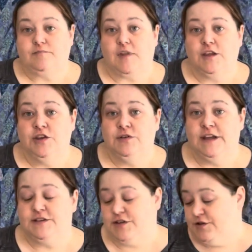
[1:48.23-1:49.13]

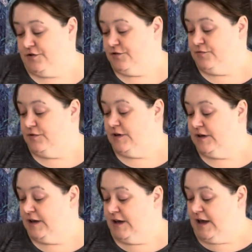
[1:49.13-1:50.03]
need to
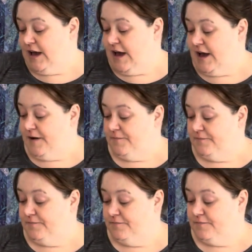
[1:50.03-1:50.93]

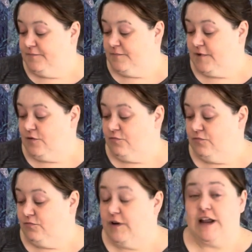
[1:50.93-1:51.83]

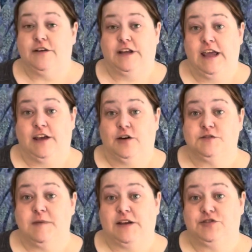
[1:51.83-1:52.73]
run out to Kinko's,
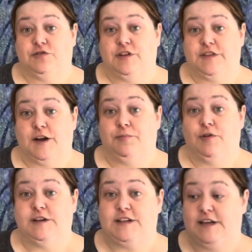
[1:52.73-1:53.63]
make sure that they're
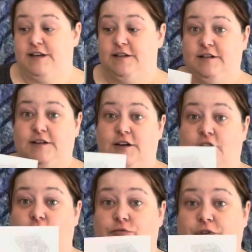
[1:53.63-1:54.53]
printed
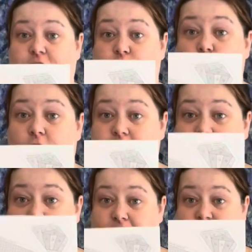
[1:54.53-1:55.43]
only
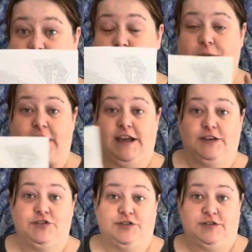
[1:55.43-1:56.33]
one piece to a
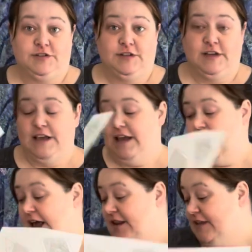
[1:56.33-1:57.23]
page.
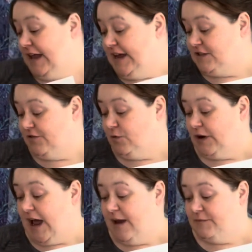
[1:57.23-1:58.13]
And in the case of the one
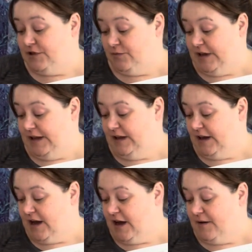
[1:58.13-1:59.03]
I'm doing,
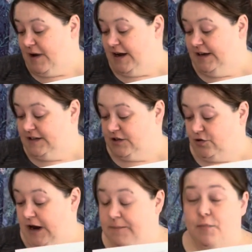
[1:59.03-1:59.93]
I needed to
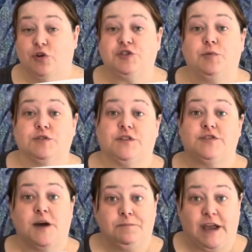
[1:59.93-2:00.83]
create multiples of
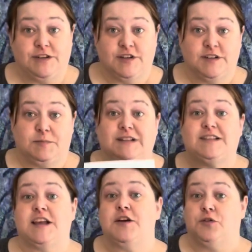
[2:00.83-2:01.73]
some pages, but
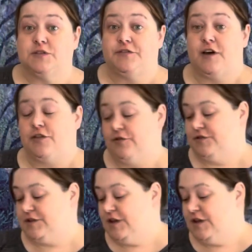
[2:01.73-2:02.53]
singles of others.